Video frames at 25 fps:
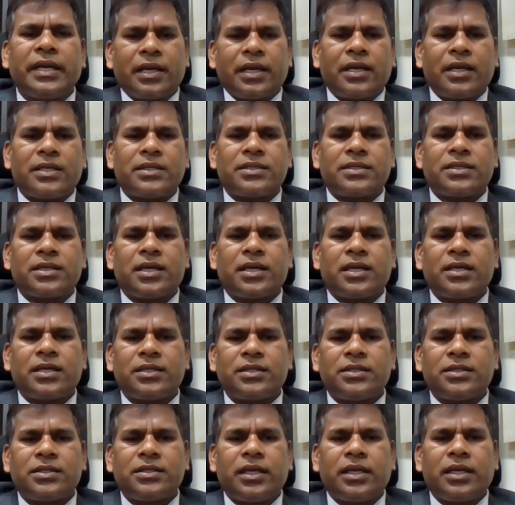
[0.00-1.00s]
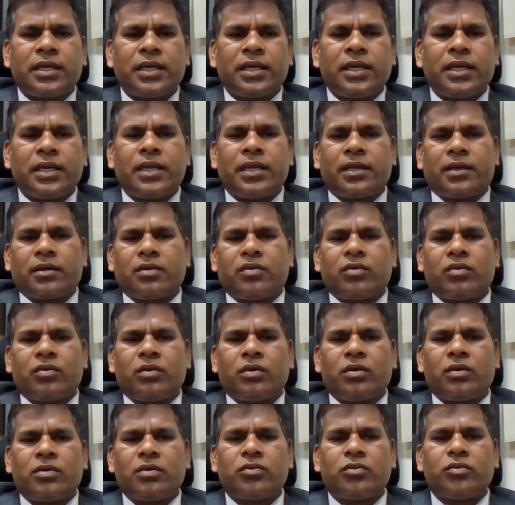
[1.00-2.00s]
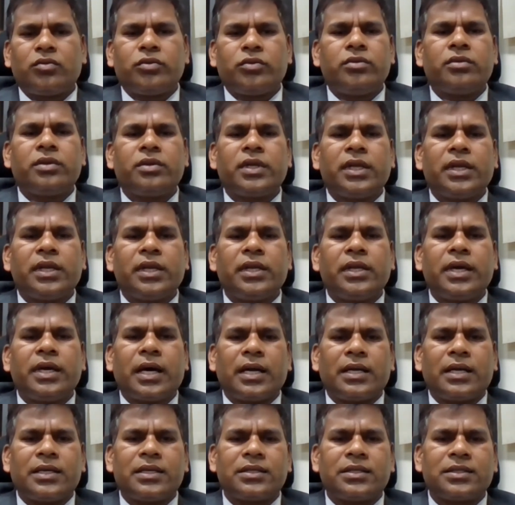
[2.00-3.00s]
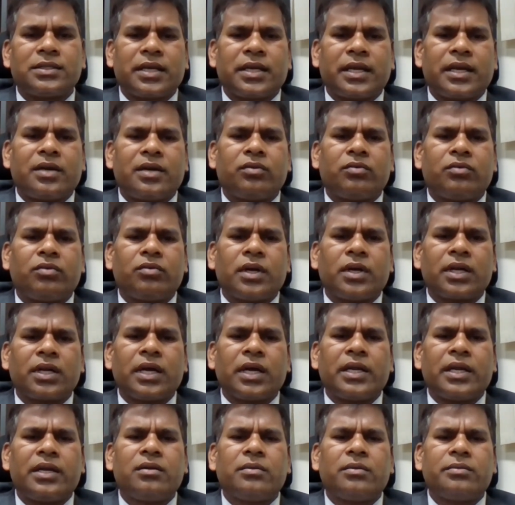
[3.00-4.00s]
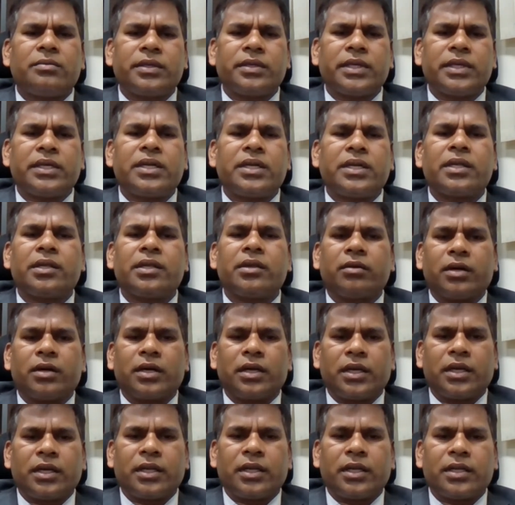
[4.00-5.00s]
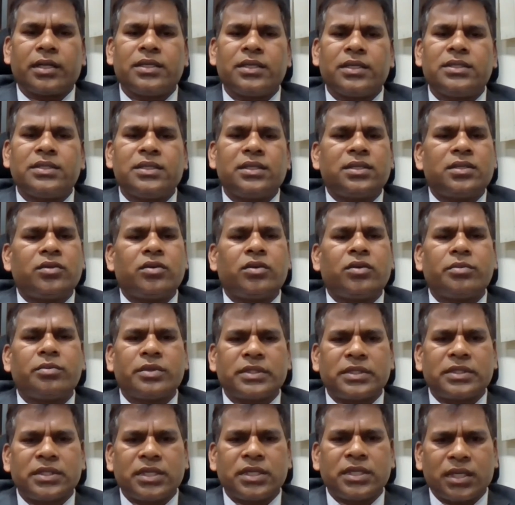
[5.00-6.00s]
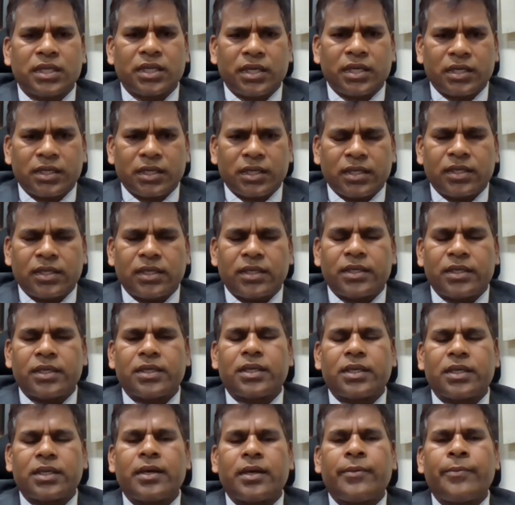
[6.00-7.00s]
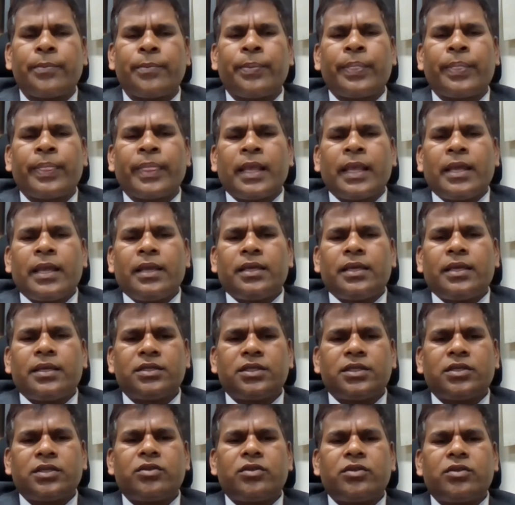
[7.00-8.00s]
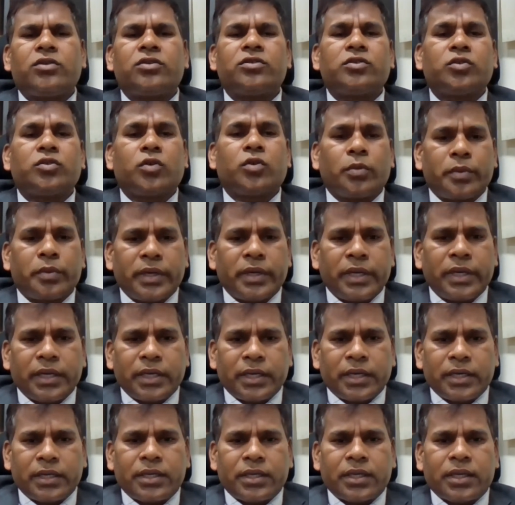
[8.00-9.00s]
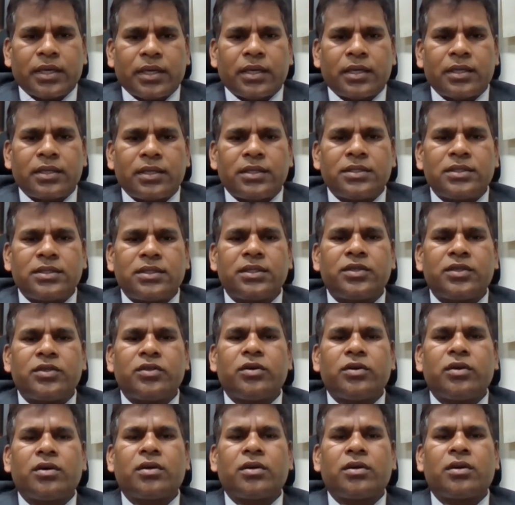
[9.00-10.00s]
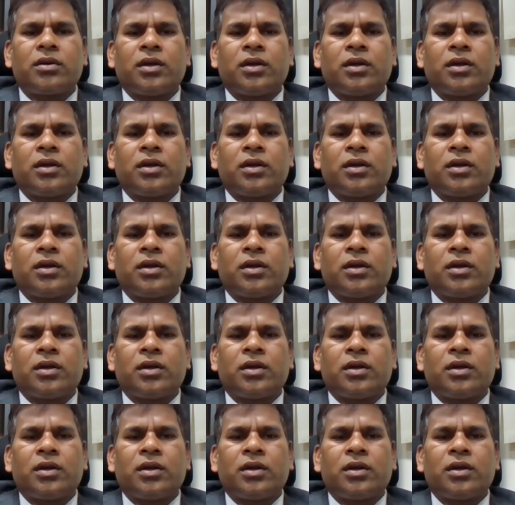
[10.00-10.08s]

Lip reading: Now, when I say data strategy, again, do you really understand what kind of data you are dealing? Is it your mission critical data? Is it your sovereign data?